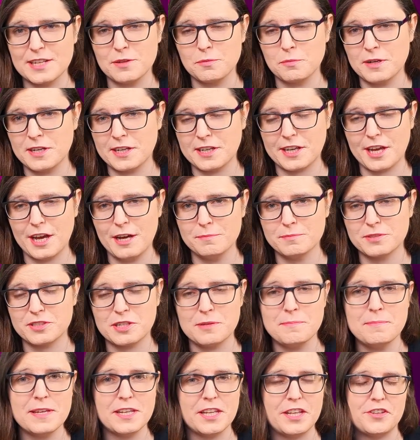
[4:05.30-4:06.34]
it when it comes to
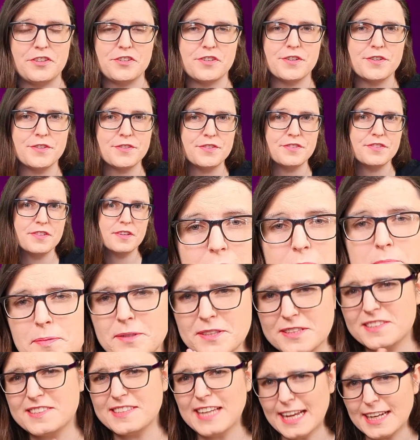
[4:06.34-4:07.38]
miniatures. But
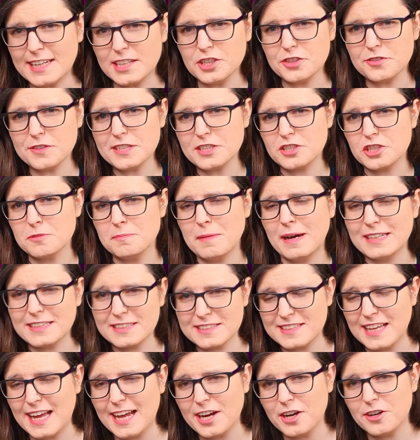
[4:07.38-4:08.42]
secondary to my
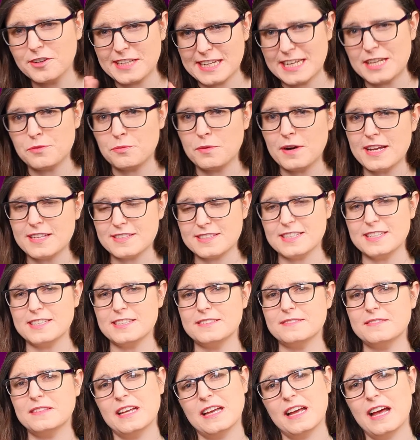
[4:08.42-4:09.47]
desire to eat
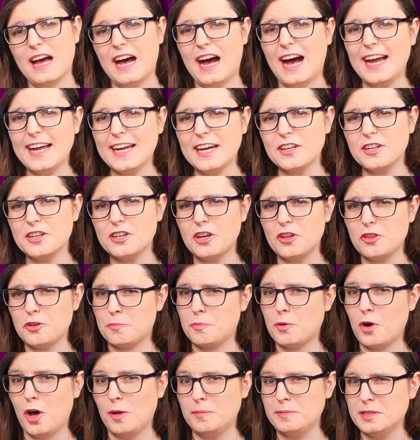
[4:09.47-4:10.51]
resin, I had another
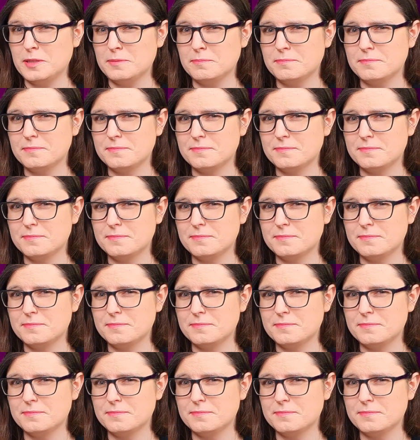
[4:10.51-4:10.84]
problem.